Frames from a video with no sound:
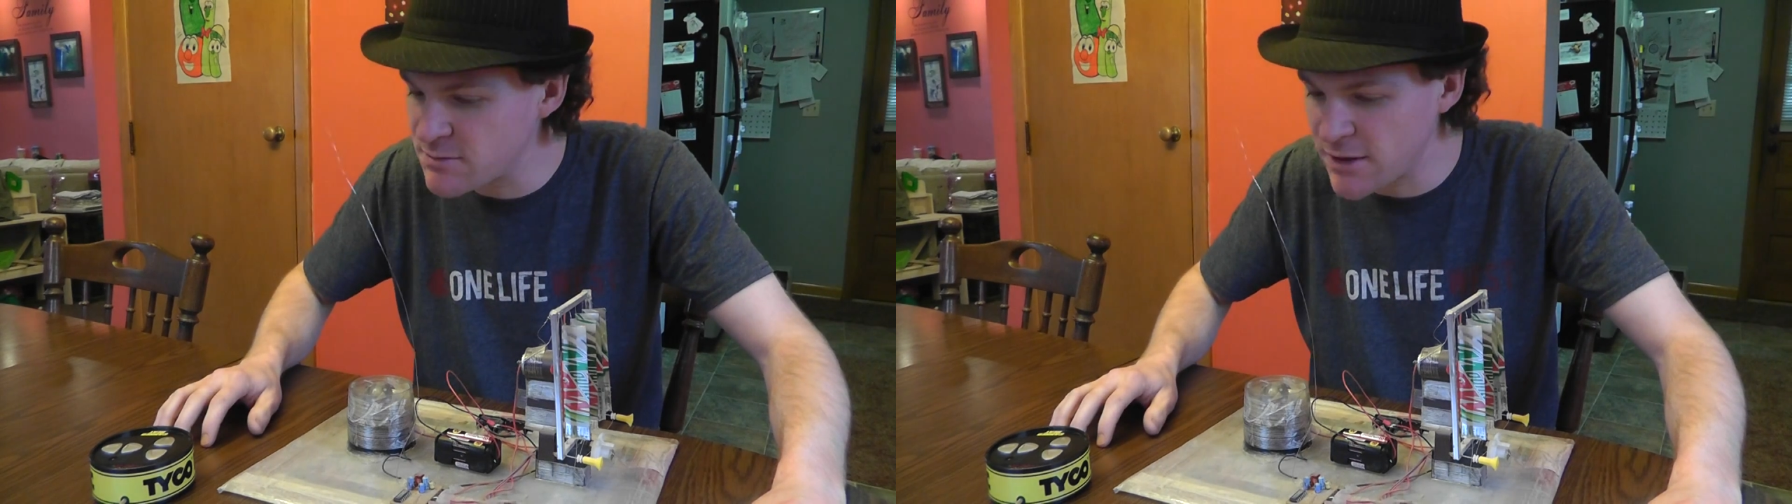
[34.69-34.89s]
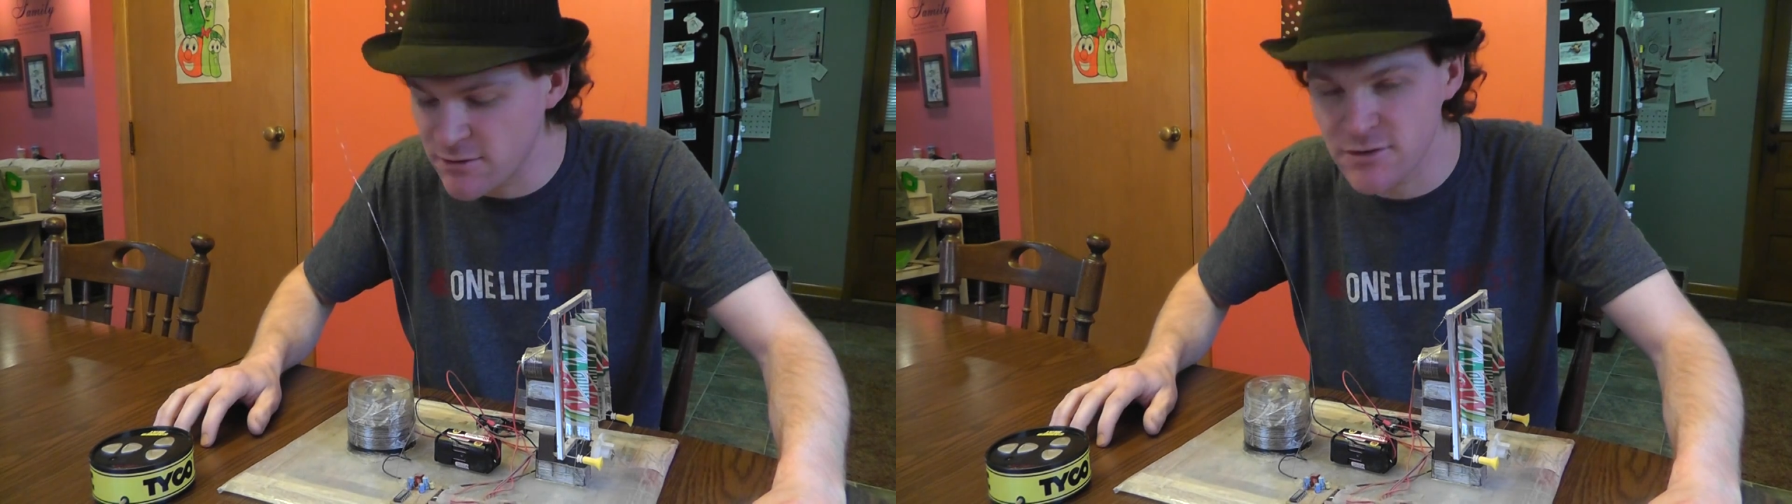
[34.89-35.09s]

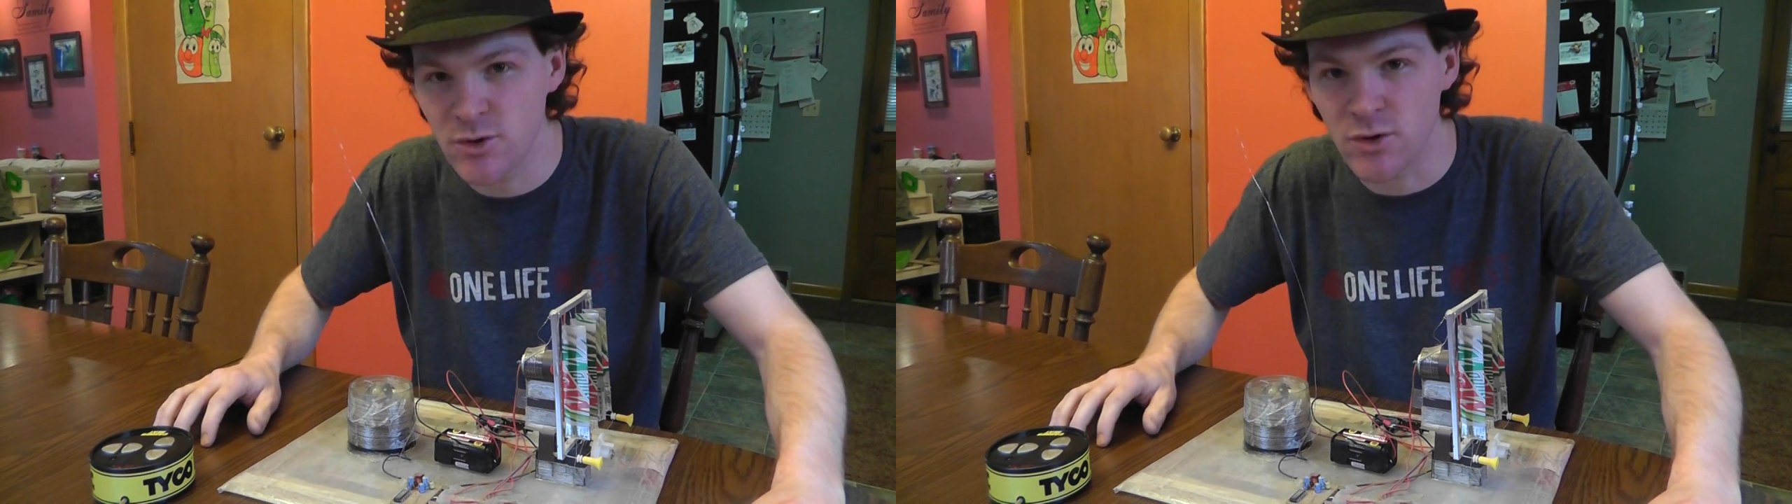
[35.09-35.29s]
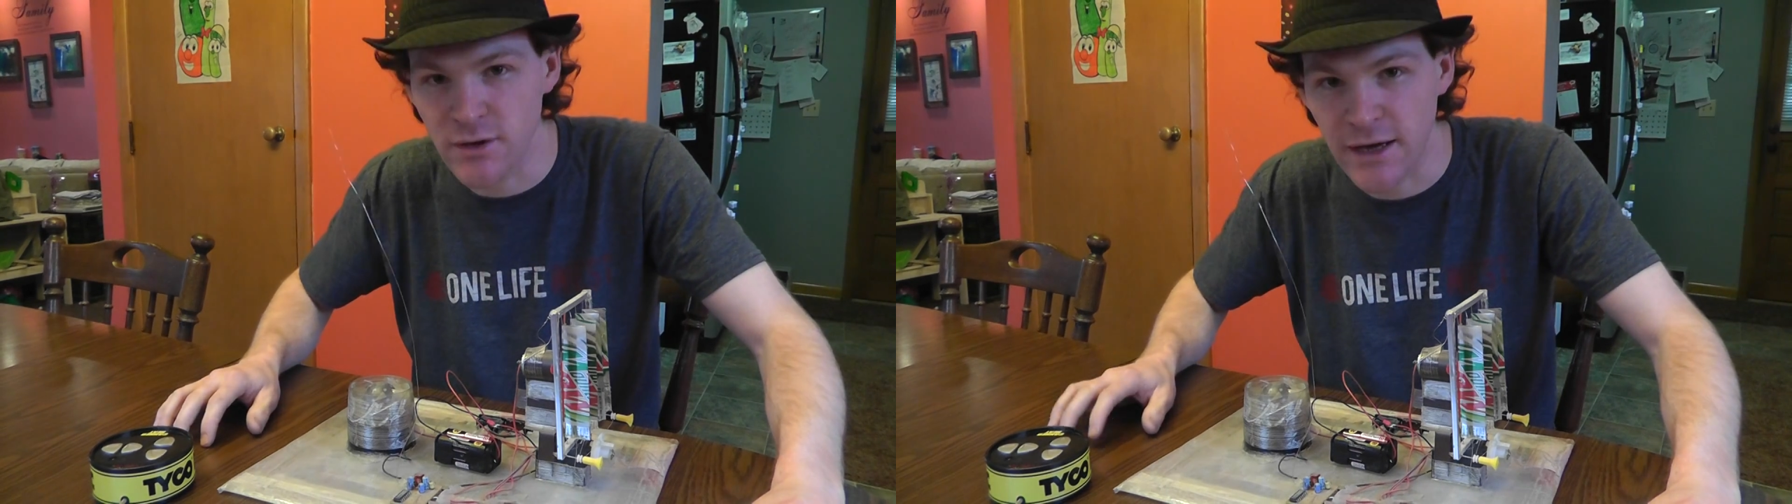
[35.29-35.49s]
middle
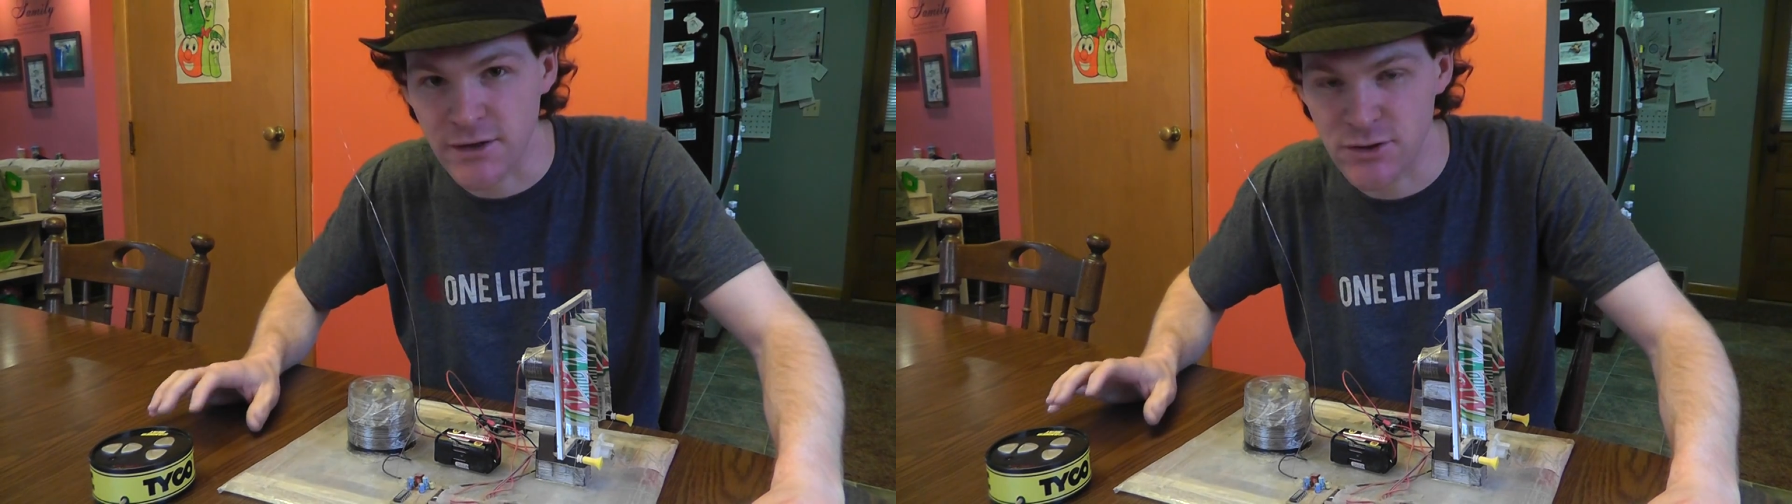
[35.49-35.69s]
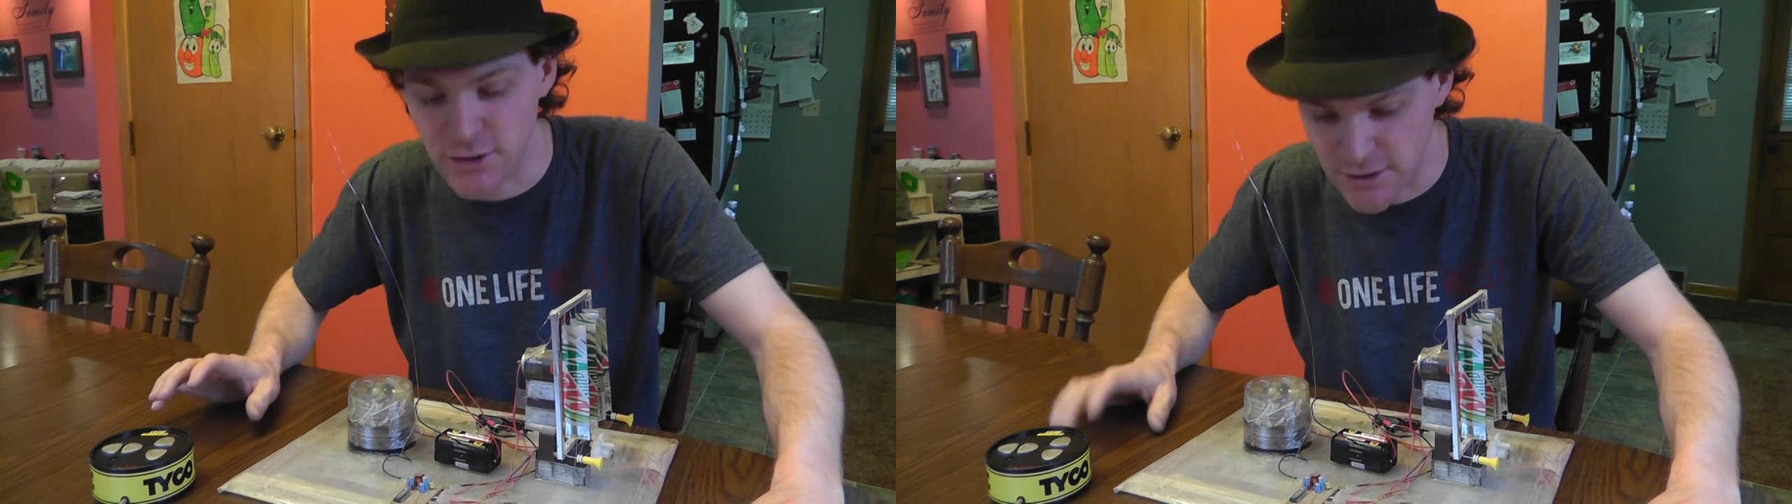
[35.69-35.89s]
school
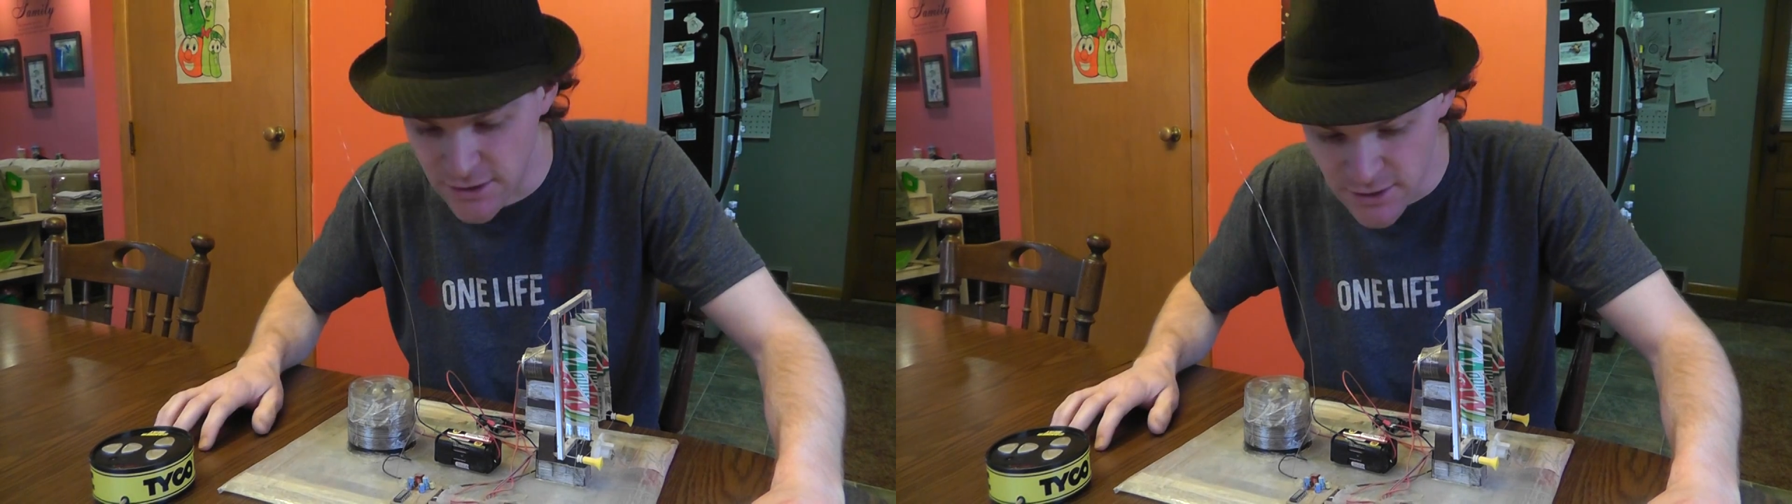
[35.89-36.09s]
actually.